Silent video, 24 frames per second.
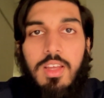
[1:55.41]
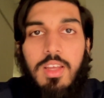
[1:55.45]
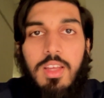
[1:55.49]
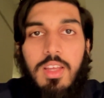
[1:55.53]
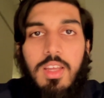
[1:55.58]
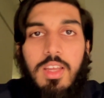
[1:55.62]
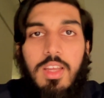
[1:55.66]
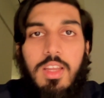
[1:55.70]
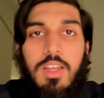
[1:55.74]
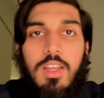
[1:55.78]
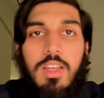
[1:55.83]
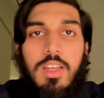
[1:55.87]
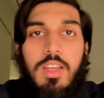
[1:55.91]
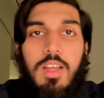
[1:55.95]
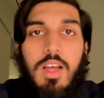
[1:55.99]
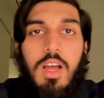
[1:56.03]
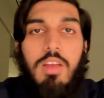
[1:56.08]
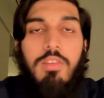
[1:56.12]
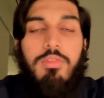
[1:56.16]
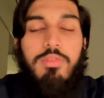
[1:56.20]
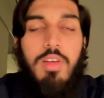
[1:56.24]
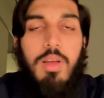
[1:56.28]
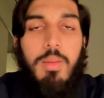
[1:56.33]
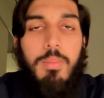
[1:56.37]
in
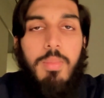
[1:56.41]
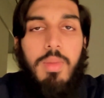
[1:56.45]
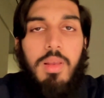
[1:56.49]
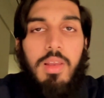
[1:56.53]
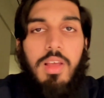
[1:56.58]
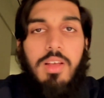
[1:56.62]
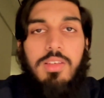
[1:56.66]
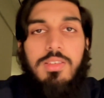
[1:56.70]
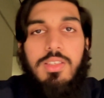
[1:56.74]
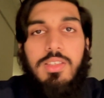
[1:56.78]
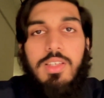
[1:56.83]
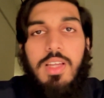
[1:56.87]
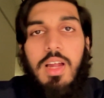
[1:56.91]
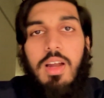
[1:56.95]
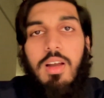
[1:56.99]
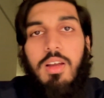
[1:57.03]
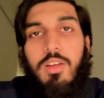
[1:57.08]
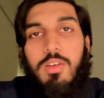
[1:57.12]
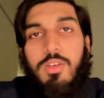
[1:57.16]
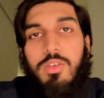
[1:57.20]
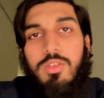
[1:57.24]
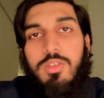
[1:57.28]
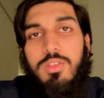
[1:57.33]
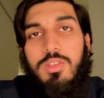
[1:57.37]
unfamiliar
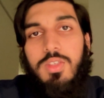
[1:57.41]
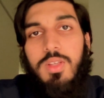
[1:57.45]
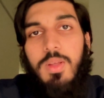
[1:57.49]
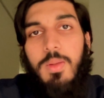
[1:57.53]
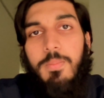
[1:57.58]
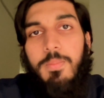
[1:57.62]
scenarios.